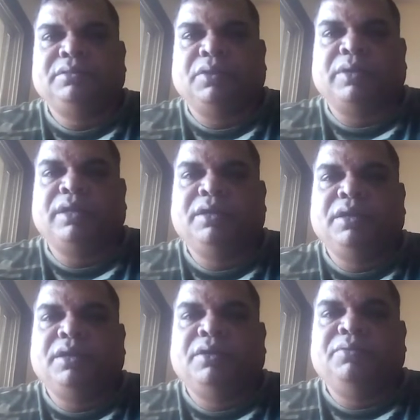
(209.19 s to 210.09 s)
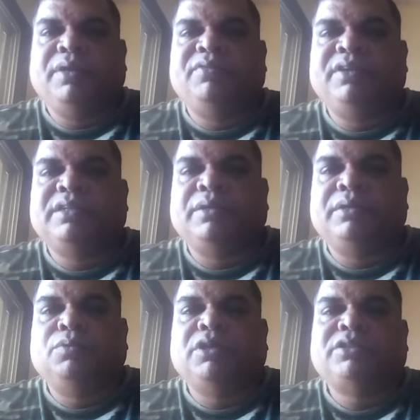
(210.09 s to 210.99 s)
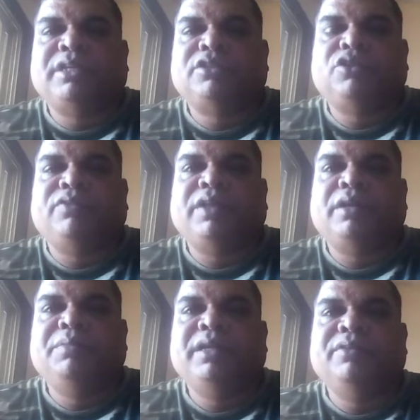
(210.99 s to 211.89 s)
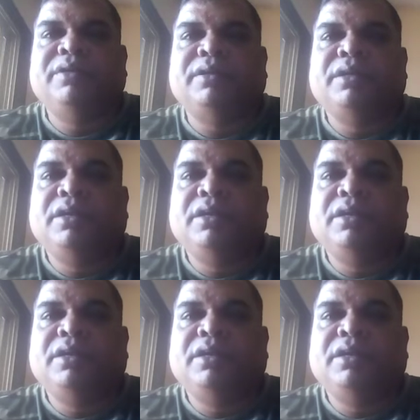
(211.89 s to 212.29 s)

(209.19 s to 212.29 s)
Okay, we have discovered what sets off that behavior.